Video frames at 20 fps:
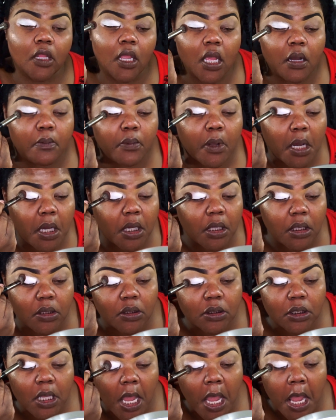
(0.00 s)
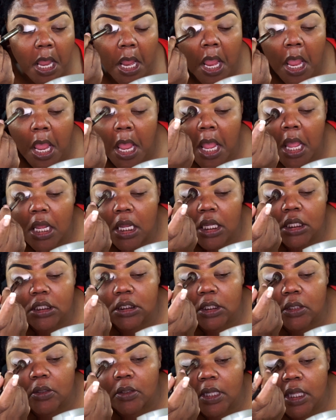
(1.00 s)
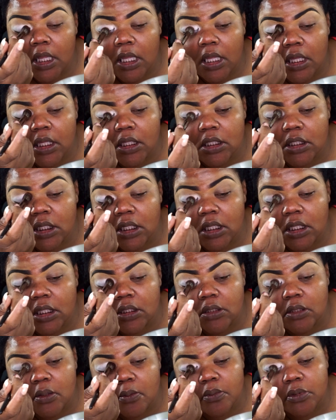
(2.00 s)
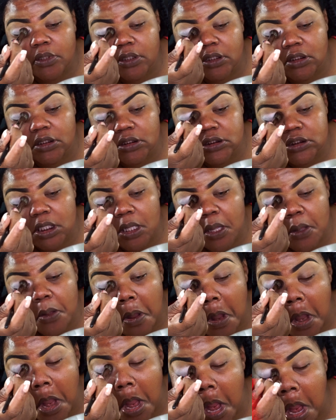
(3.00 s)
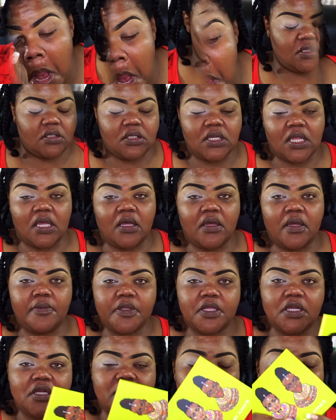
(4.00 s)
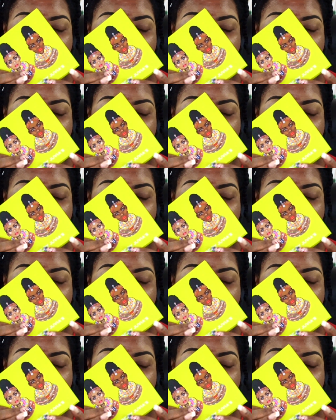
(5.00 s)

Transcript: and I'm going to use that to go ahead and blend this out. Now I'm going to go